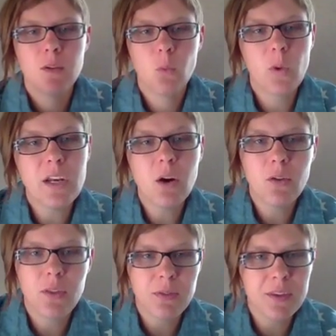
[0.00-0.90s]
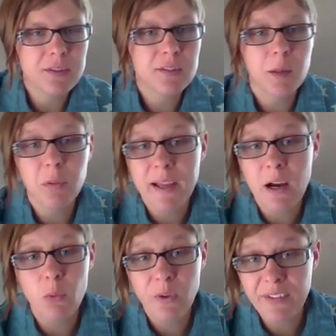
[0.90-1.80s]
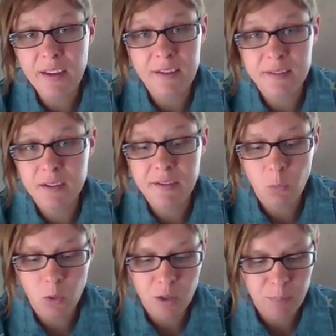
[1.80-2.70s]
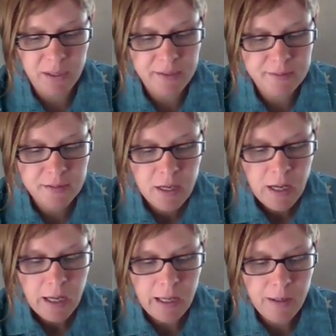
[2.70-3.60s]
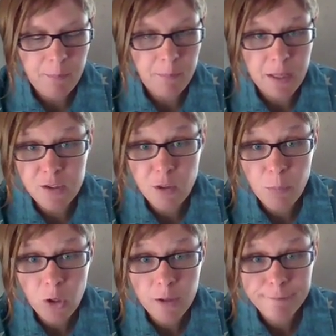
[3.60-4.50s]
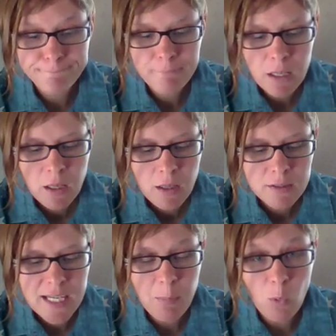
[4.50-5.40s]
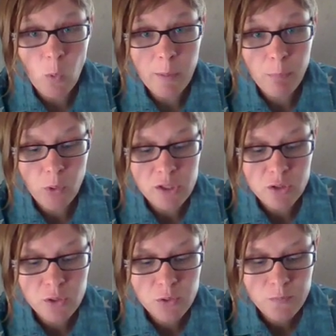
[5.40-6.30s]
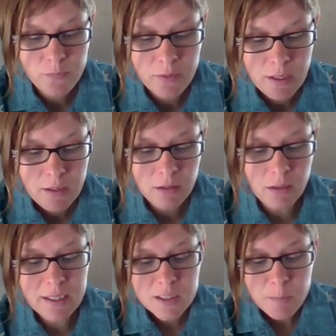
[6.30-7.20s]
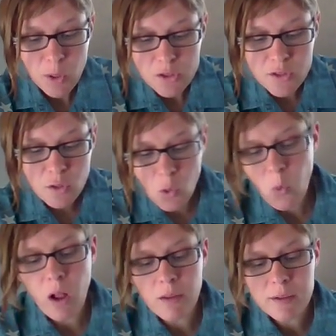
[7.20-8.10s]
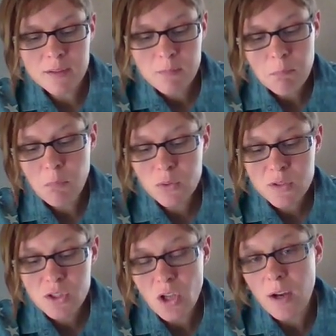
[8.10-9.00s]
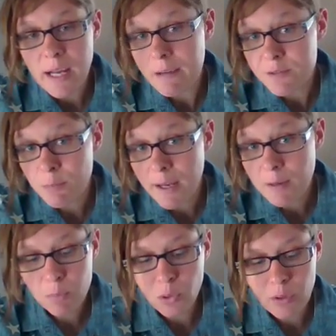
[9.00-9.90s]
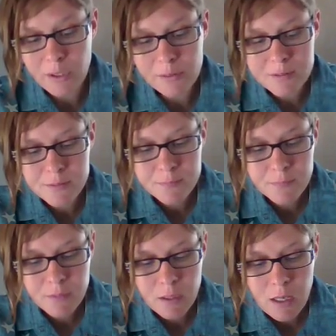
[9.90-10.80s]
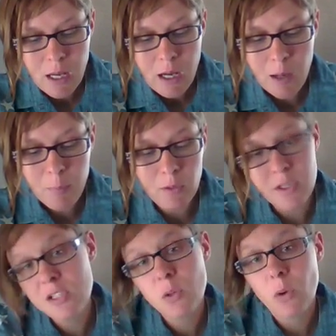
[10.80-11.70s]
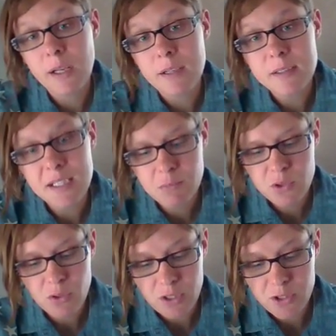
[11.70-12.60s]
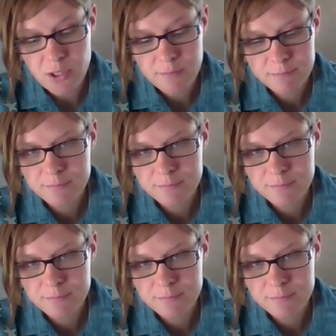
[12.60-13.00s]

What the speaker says: we know that this is going to play out really easily in the workplace. In your book, Table 1.2 lists personal qualities most sought after by employers. Ability to work in a team structure,